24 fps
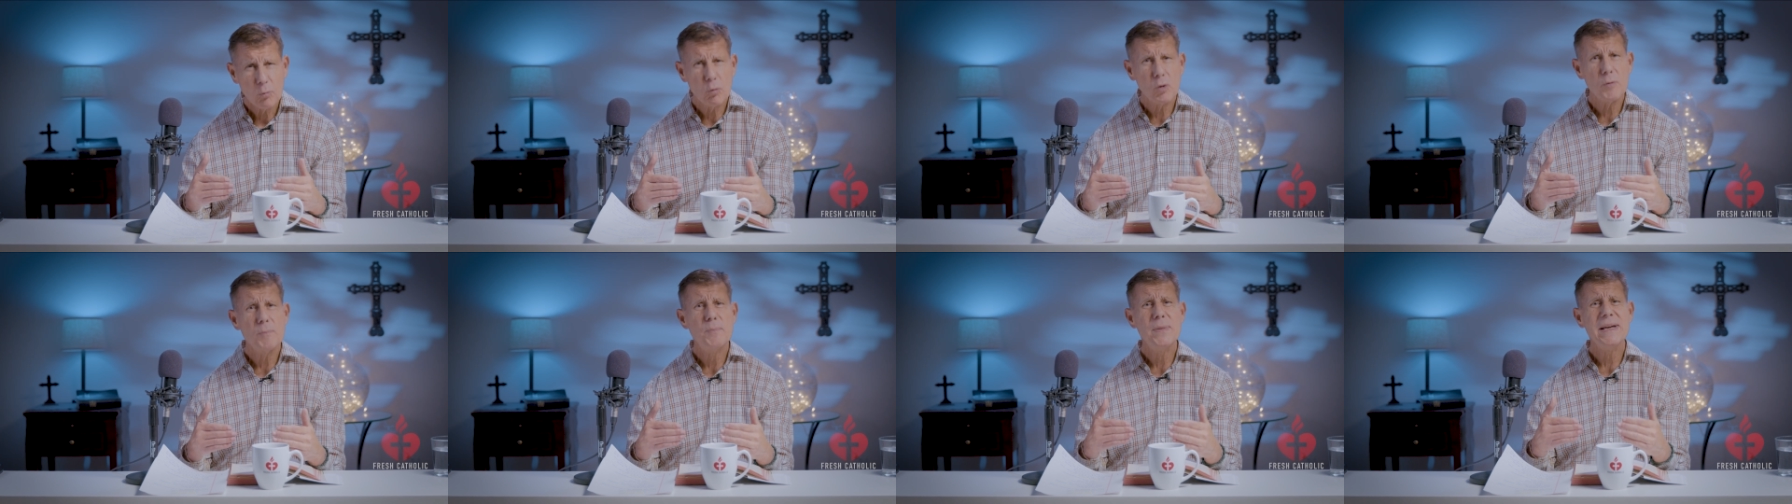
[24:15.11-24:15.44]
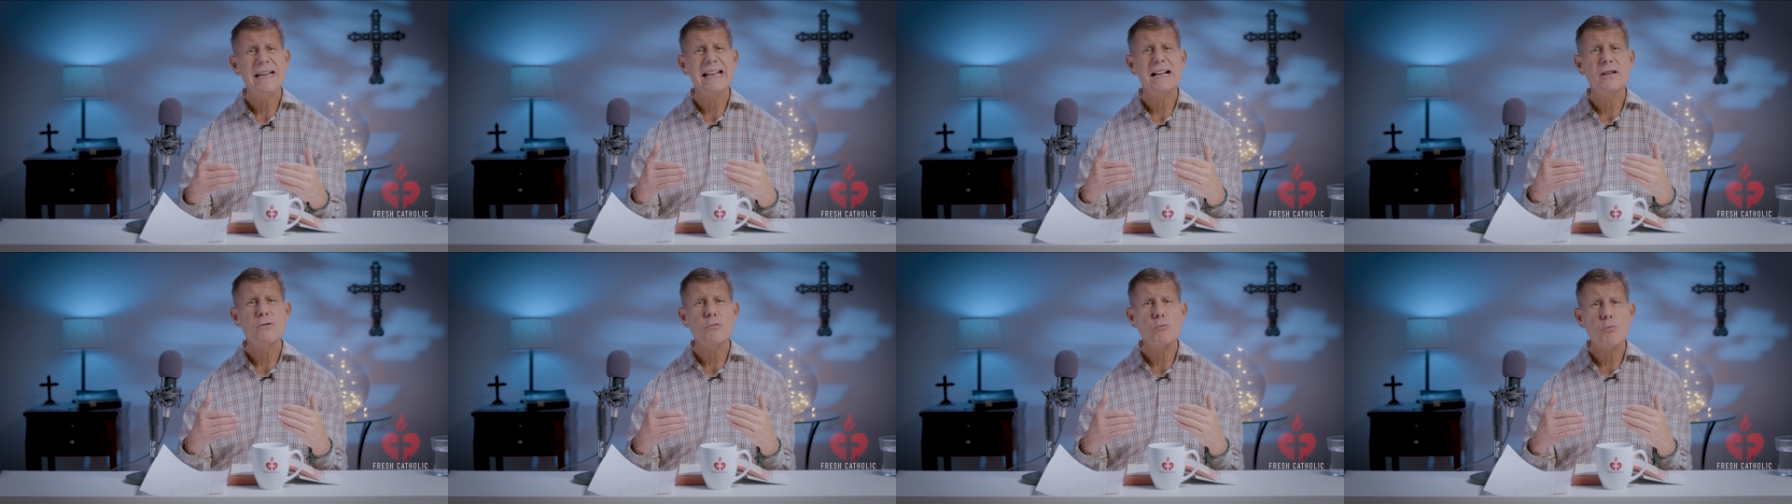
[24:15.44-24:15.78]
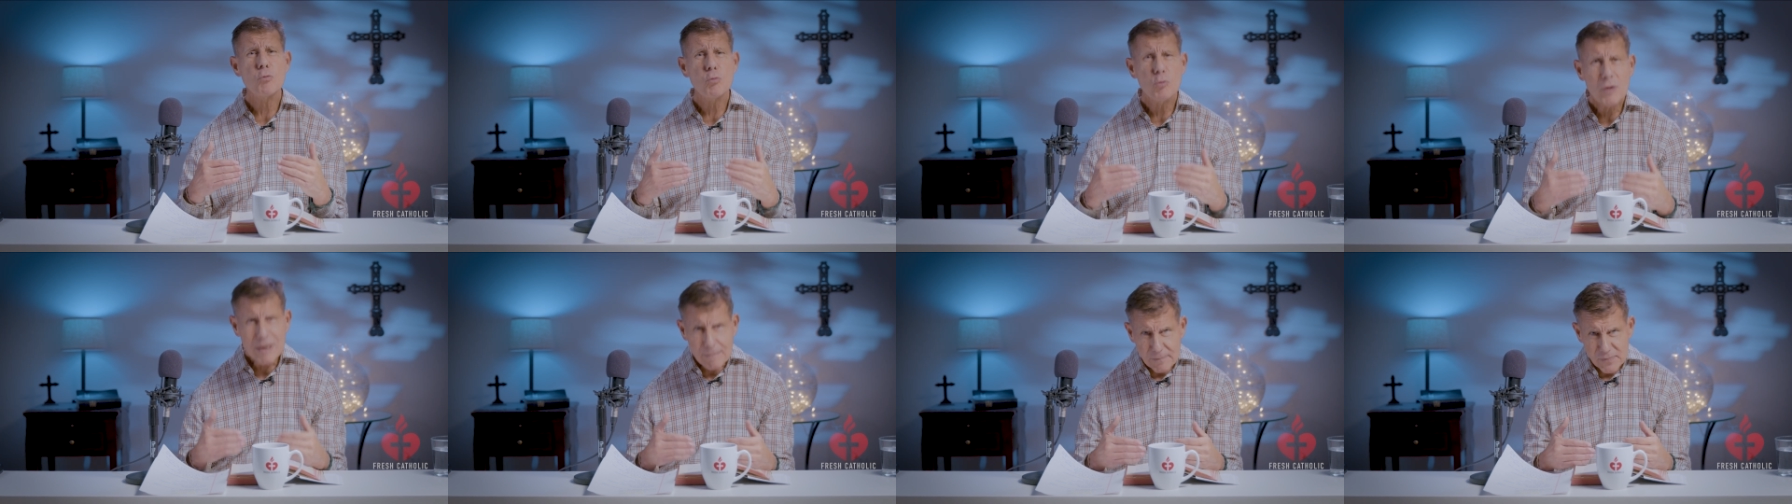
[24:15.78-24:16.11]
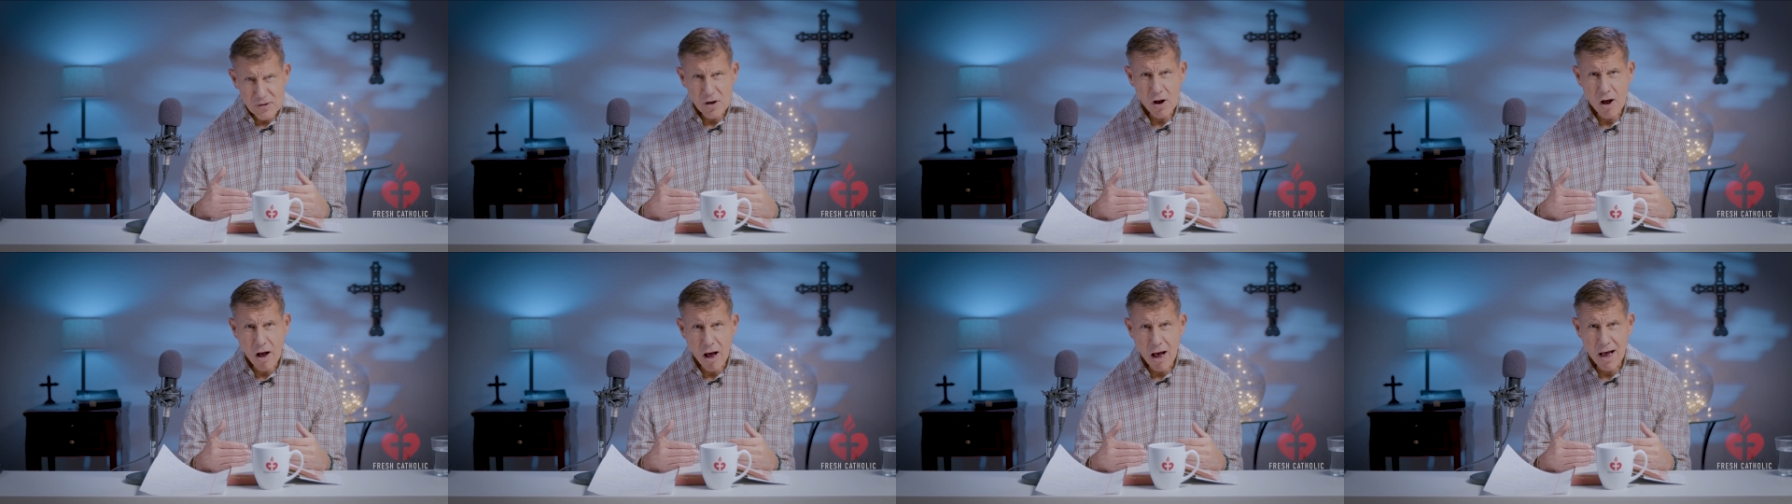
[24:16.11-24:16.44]
were being
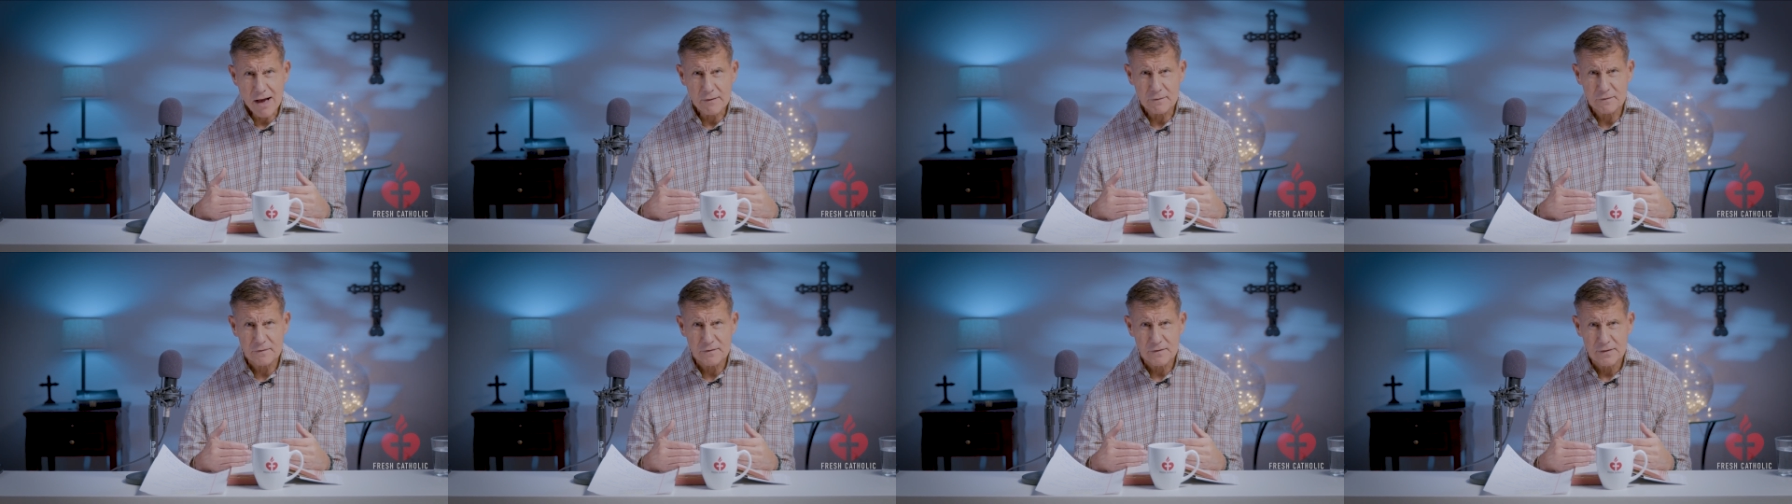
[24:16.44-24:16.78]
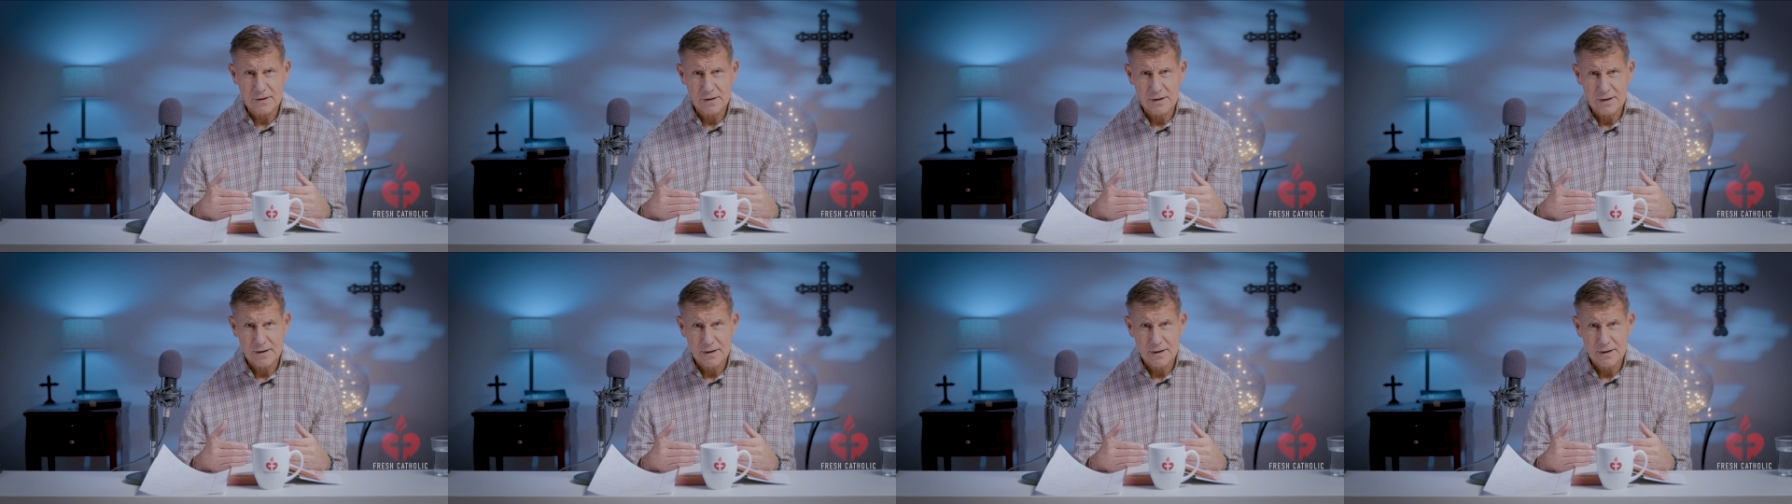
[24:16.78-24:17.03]
ripped off.